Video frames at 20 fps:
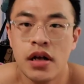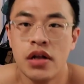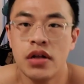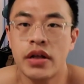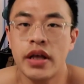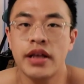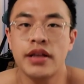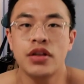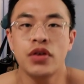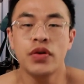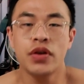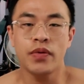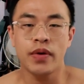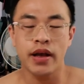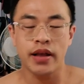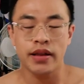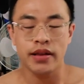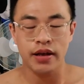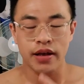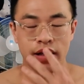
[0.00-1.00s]
Okay, so
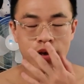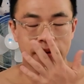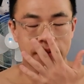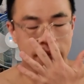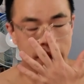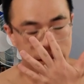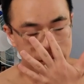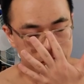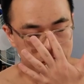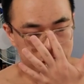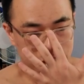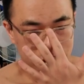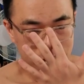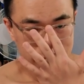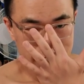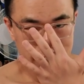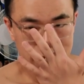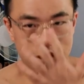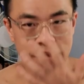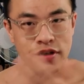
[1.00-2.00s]
anyways, I'm pretty
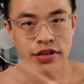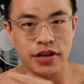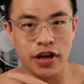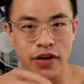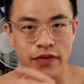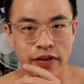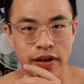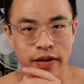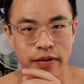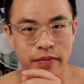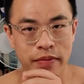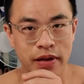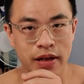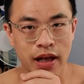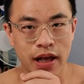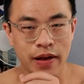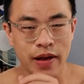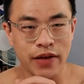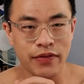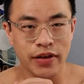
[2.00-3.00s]
much starving.
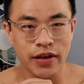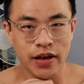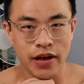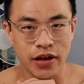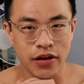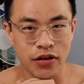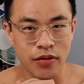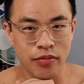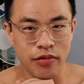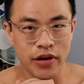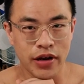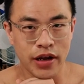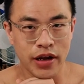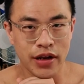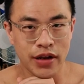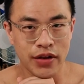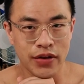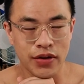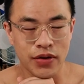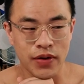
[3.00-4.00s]
I'm having hunger
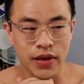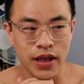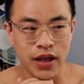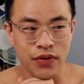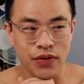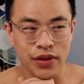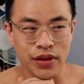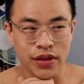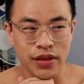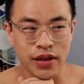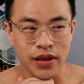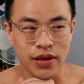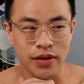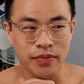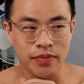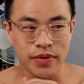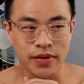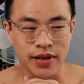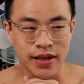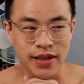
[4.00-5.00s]
brain, so I can't really think
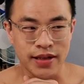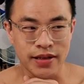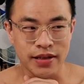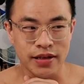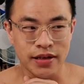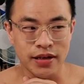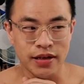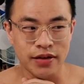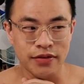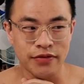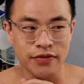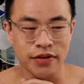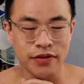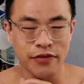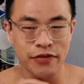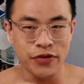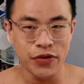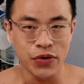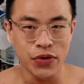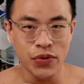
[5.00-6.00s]
besides of
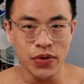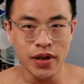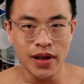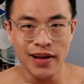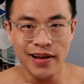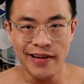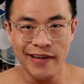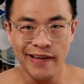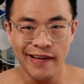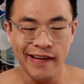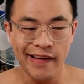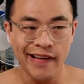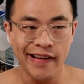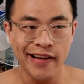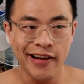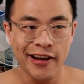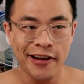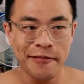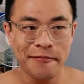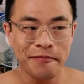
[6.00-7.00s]
food.
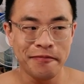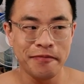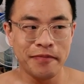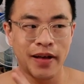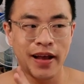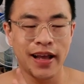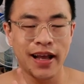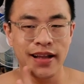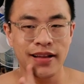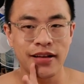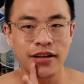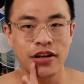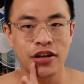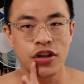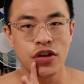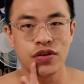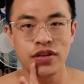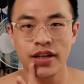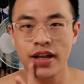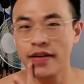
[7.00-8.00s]
I guess I'm gonna
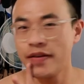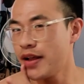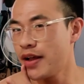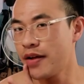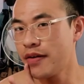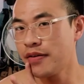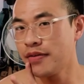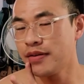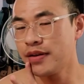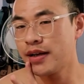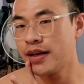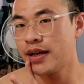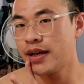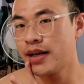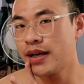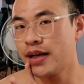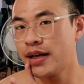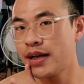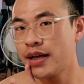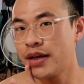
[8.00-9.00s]
close it out
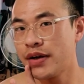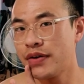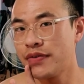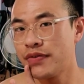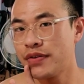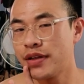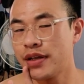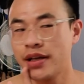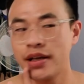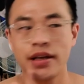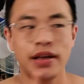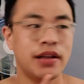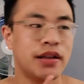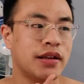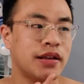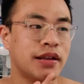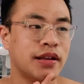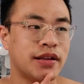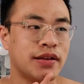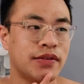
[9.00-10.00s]
now. Hopefully
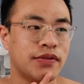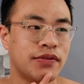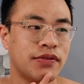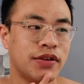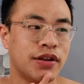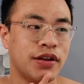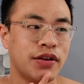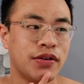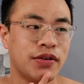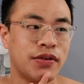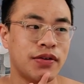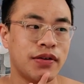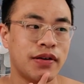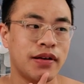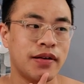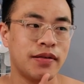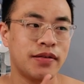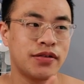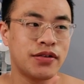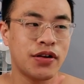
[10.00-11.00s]
this video
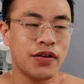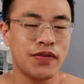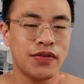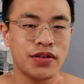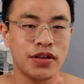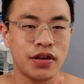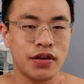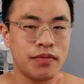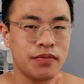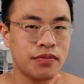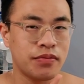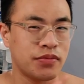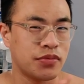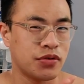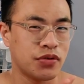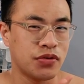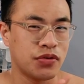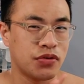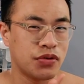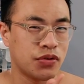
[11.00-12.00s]
serves some
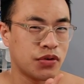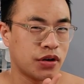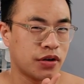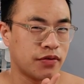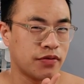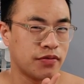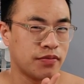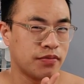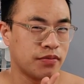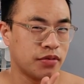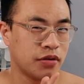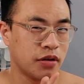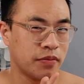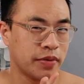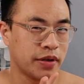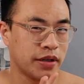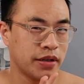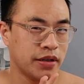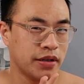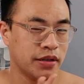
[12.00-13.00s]
sort of
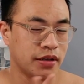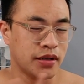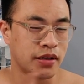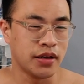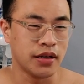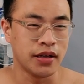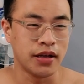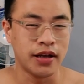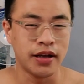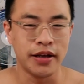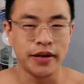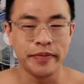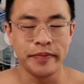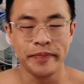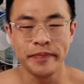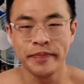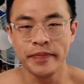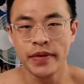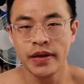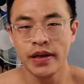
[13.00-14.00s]
purpose. But